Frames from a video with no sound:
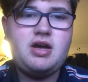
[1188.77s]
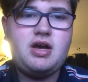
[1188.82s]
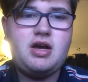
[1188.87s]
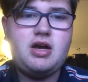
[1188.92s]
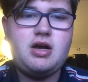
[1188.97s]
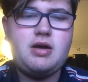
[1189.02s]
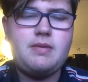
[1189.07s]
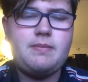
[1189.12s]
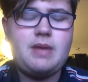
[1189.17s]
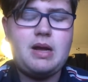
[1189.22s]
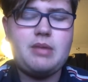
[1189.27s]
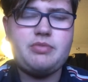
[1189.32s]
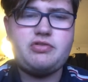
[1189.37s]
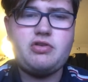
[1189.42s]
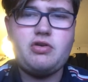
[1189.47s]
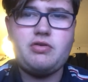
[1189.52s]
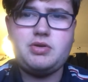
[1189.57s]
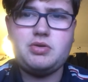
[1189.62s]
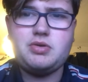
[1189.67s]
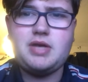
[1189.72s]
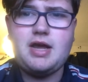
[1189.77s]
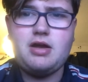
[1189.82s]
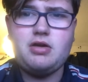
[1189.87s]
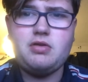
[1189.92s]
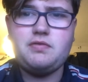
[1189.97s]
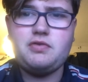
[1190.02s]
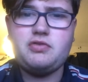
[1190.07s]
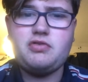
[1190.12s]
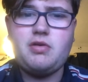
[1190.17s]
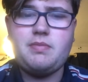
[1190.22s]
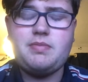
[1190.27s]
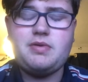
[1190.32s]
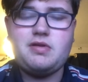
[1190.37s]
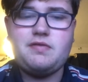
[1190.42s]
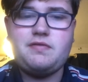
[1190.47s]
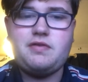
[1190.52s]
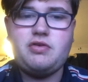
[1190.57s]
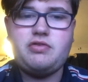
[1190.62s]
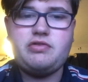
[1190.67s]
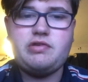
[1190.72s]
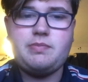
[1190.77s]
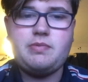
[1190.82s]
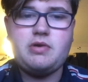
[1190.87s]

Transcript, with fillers: Um, I'm sure he'll get another job in the future.